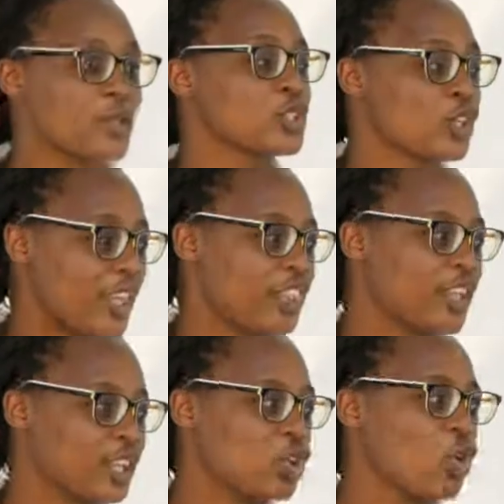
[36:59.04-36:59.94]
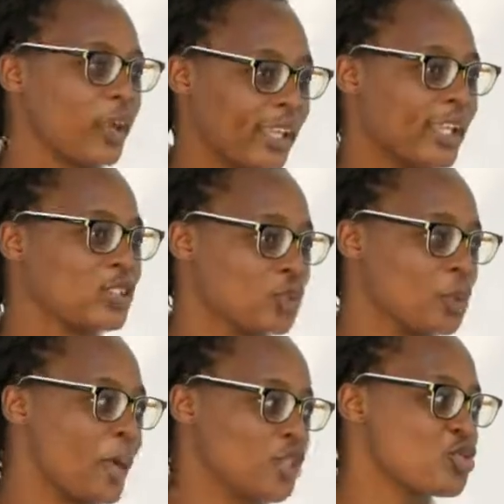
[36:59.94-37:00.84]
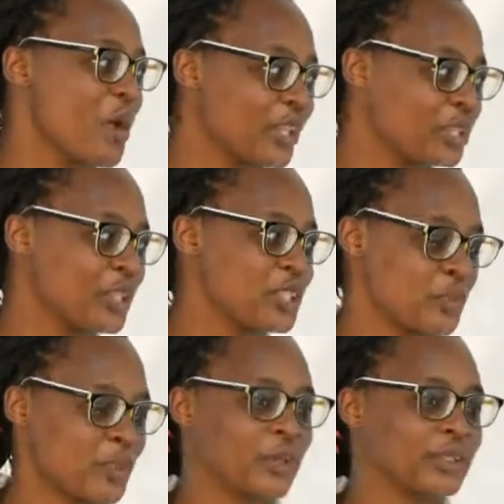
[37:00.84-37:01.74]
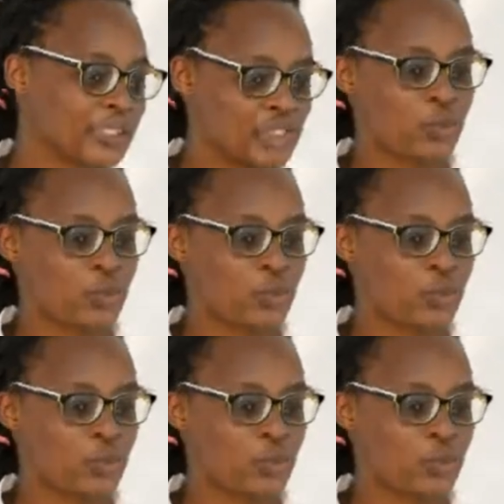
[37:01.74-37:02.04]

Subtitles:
And the reason I think it gained so much traction is because